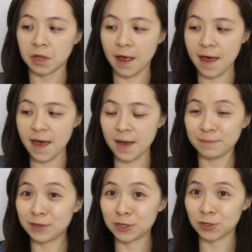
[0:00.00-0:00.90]

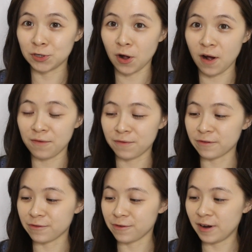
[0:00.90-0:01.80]
Damn soft,
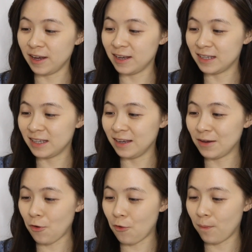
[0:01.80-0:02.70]

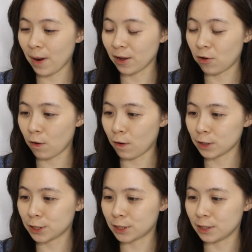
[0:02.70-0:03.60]
crazy, oh my
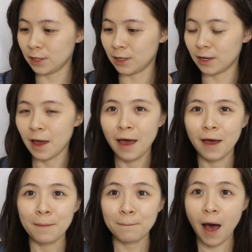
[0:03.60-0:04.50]
gosh, the
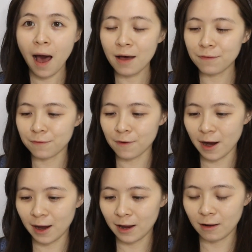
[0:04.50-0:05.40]
puff,
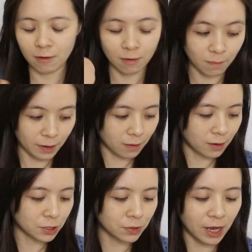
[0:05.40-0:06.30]
right? Oh my
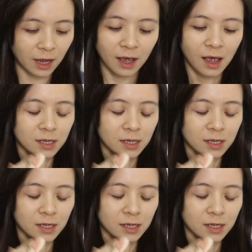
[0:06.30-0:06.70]
gosh. Okay,